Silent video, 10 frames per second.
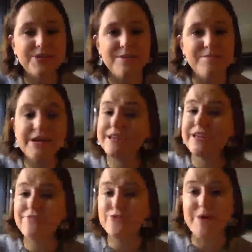make a
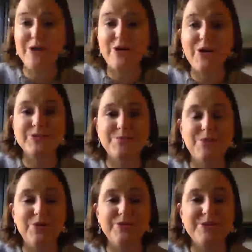gift, no matter how
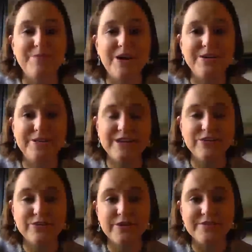small, to Bayou Land
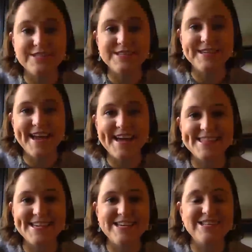Conservancy at
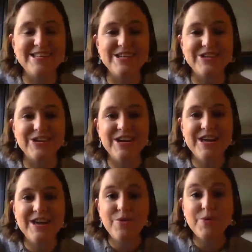the end of the year,
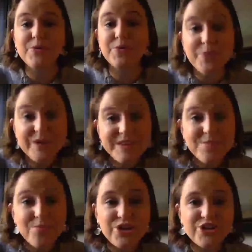we would really
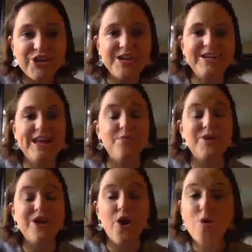appreciate it, and
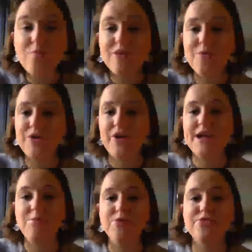we hope that we are
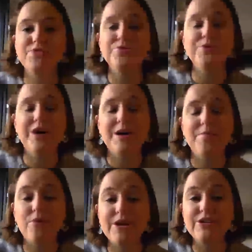able to
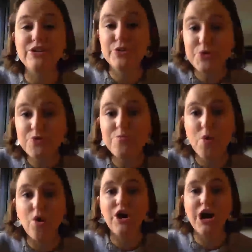bring you
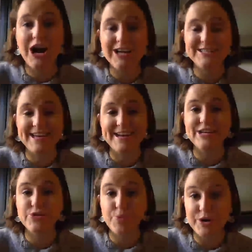more content in
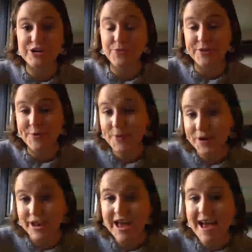2021.
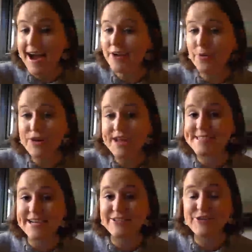I don't
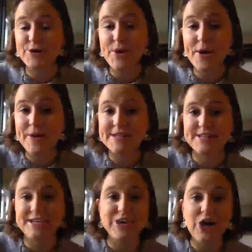exactly know how Ask
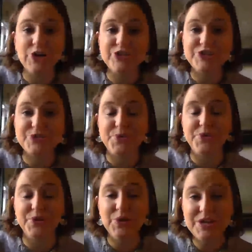an Ecologist
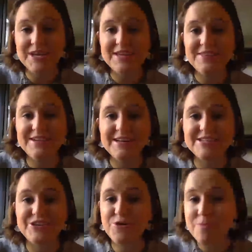will look in the
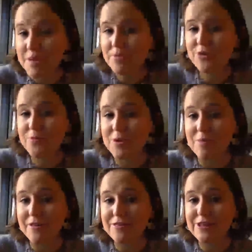next year. Maybe it'll be
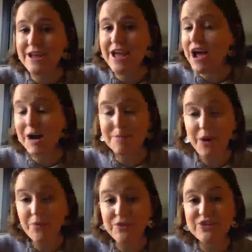monthly. I'm not
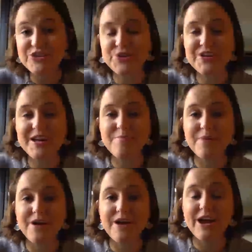really sure yet,
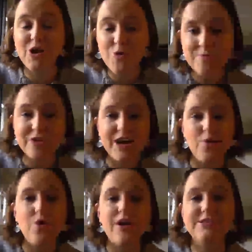but I hope that I
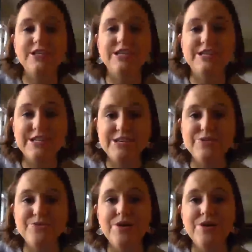will get to continue